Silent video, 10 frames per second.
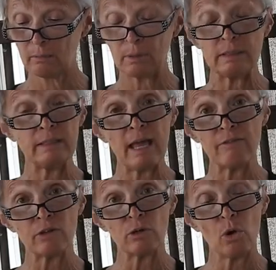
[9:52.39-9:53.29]
but
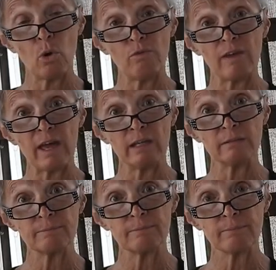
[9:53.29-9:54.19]
never Ove.
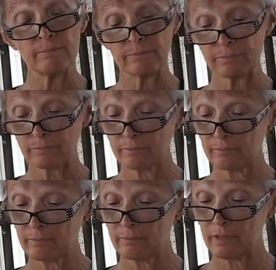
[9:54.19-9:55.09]

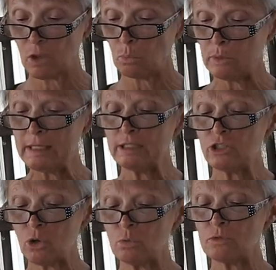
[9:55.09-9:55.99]
We
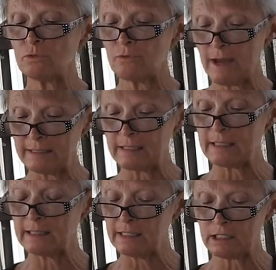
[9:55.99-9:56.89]
don't fight
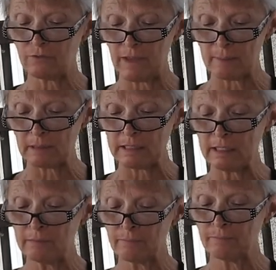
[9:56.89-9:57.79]
in this
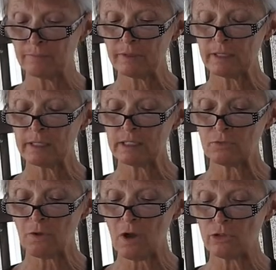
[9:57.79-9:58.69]
family,
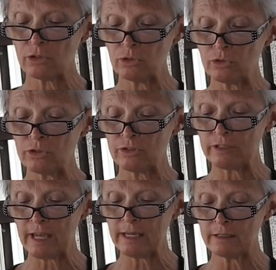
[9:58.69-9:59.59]
his father used to
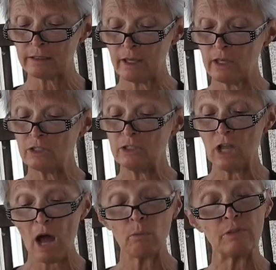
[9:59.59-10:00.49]
state,
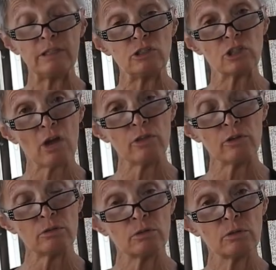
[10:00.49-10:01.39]
not with each
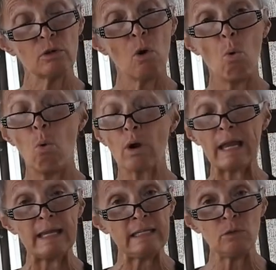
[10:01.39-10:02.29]
other or
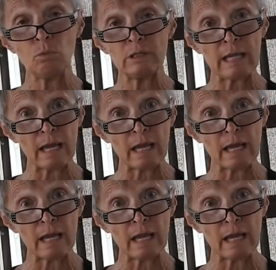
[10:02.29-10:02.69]
anyone